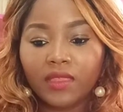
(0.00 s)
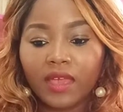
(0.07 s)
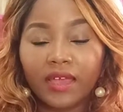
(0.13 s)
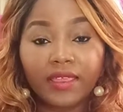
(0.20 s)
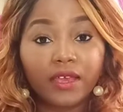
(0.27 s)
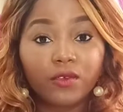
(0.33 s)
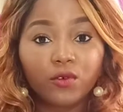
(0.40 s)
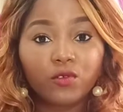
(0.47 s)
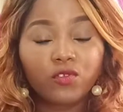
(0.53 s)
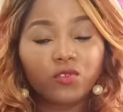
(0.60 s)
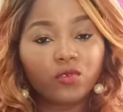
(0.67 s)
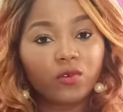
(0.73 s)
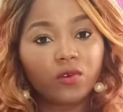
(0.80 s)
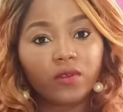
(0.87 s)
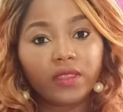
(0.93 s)
And I used
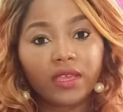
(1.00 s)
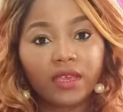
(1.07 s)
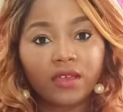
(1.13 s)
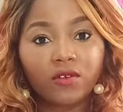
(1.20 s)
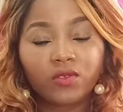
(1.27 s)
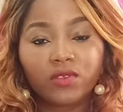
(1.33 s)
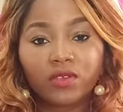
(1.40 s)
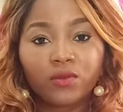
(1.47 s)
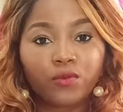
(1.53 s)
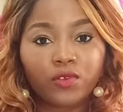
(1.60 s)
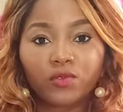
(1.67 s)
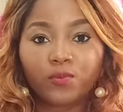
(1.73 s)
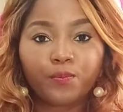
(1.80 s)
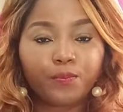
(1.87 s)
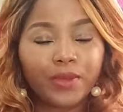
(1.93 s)
to go there because it
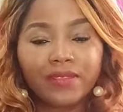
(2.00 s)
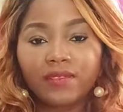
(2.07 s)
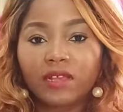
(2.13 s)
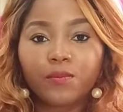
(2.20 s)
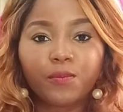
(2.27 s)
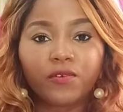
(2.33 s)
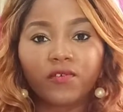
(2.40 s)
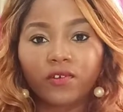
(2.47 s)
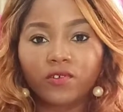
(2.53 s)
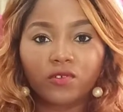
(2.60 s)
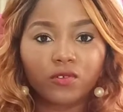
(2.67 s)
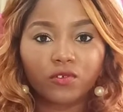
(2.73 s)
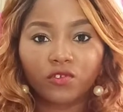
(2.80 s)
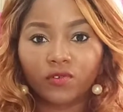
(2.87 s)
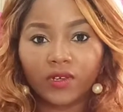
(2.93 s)
was basically
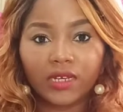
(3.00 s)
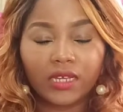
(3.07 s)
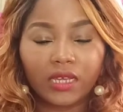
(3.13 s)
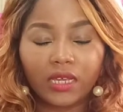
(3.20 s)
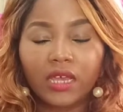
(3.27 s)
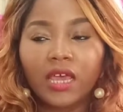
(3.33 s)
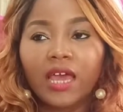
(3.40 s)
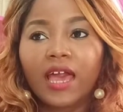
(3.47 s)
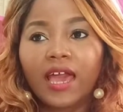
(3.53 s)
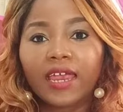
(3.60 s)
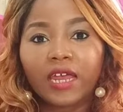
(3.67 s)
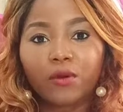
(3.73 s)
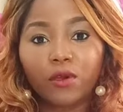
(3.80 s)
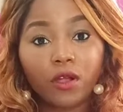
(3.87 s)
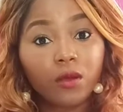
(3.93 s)
professional training. And
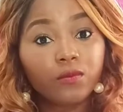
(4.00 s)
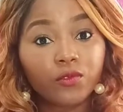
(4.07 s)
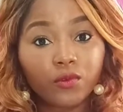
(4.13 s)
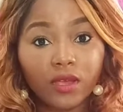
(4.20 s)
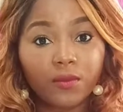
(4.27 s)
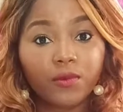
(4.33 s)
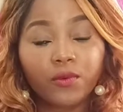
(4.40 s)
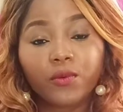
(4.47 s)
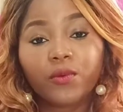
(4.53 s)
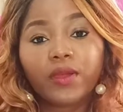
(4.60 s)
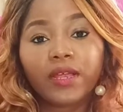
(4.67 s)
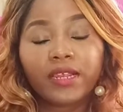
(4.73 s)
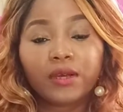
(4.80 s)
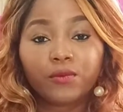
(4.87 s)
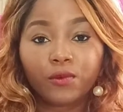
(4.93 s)
I would come to Cameroon
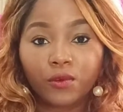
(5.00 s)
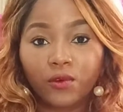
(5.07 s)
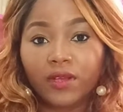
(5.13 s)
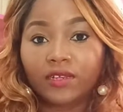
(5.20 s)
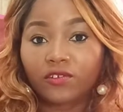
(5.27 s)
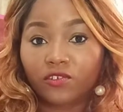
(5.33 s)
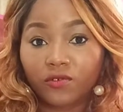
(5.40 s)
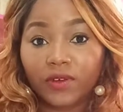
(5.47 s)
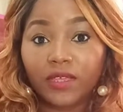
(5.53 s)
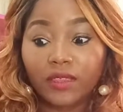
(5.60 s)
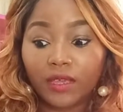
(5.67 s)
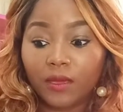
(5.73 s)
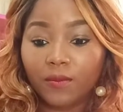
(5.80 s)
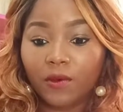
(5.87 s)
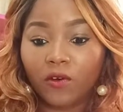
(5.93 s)
and I would go and train
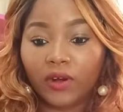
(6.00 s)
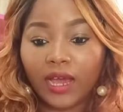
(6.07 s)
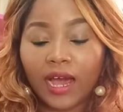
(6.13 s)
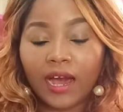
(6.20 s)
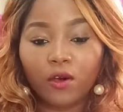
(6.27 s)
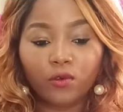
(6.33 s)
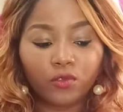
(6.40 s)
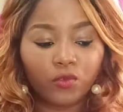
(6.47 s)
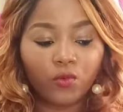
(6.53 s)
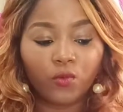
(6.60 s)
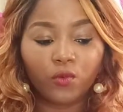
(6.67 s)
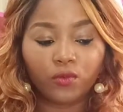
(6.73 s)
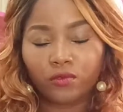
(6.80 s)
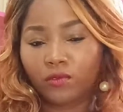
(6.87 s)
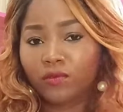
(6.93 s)
them on how to
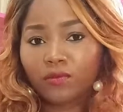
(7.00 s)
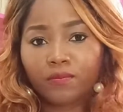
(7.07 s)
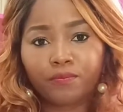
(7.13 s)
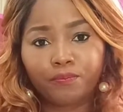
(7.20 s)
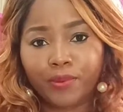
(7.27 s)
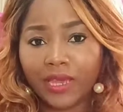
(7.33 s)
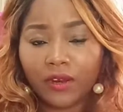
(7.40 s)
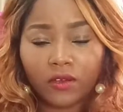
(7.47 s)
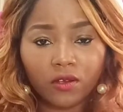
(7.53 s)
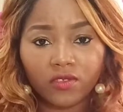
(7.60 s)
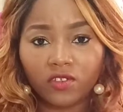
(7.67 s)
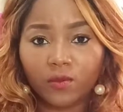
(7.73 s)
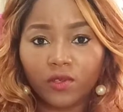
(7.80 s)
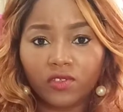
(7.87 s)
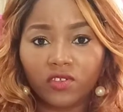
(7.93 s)
do better
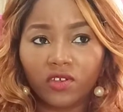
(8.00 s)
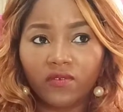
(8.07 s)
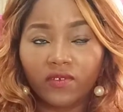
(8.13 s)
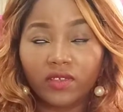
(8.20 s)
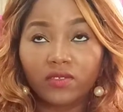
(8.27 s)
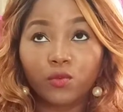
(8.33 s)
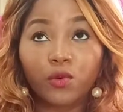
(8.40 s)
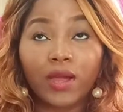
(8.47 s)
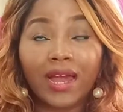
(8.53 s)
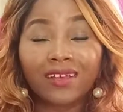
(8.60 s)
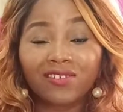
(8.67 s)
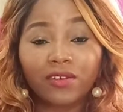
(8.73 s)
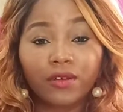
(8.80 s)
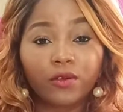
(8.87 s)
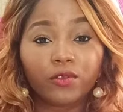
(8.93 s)
customer service. We
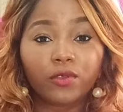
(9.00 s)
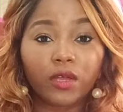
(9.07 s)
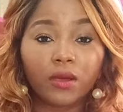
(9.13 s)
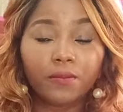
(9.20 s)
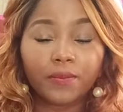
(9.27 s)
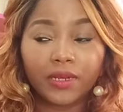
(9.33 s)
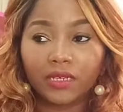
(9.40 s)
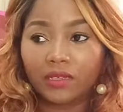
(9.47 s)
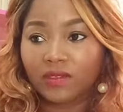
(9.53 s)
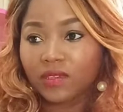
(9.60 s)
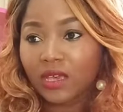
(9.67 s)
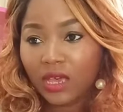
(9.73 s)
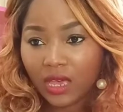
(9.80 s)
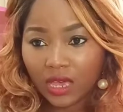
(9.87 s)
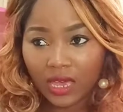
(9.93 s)
actually go to companies
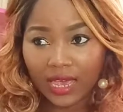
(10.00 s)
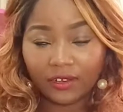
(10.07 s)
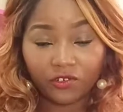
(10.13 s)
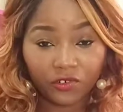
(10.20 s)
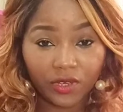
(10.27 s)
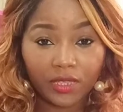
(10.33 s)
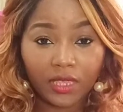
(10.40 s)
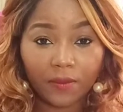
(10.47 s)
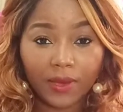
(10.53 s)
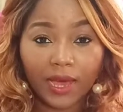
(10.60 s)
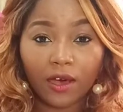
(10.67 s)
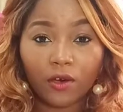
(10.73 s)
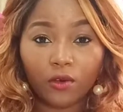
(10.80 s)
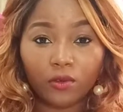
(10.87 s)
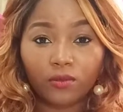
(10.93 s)
and train them
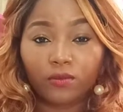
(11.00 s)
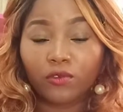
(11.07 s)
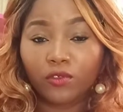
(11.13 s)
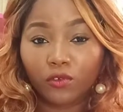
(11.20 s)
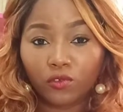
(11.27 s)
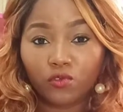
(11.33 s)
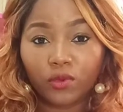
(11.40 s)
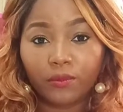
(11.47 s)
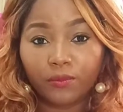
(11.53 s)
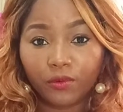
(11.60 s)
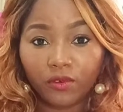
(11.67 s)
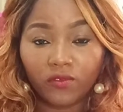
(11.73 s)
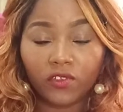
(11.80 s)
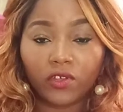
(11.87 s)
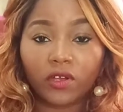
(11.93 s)
how, to
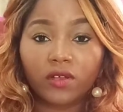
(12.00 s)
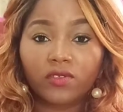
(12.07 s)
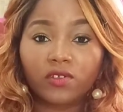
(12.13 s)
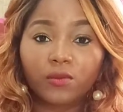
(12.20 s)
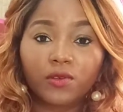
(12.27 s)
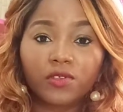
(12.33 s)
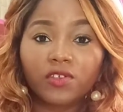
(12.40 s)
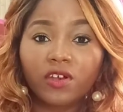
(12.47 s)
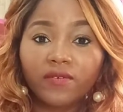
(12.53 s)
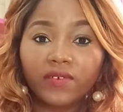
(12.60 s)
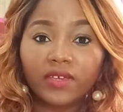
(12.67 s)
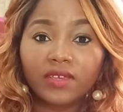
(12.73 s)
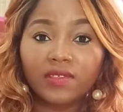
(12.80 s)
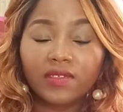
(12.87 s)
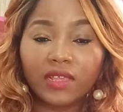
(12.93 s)
improve on the customer
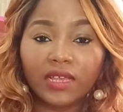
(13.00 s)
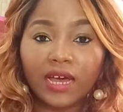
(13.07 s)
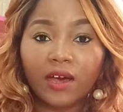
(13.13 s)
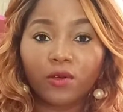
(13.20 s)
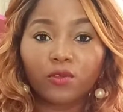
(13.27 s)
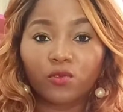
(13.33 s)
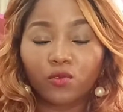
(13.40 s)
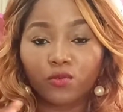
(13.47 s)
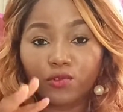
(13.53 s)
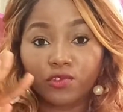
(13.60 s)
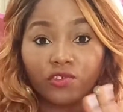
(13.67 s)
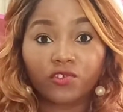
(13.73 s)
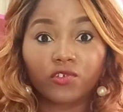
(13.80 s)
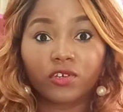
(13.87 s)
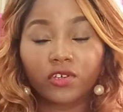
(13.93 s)
service and how to
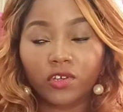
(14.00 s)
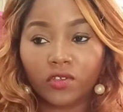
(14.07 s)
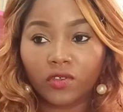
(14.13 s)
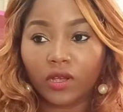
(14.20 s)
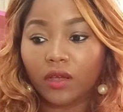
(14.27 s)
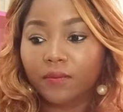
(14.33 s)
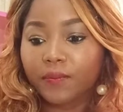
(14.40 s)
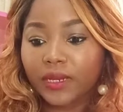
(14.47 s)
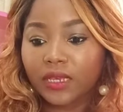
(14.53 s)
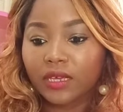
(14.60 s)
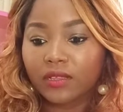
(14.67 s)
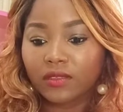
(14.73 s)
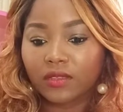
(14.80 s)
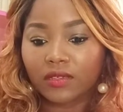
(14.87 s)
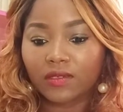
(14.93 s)
restructure the company
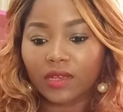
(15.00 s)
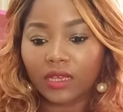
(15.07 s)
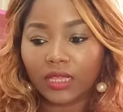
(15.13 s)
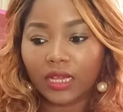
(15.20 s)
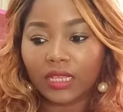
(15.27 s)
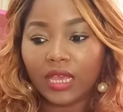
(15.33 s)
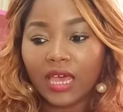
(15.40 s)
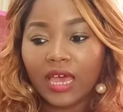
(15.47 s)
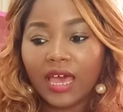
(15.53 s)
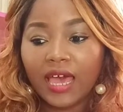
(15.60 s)
and things like that.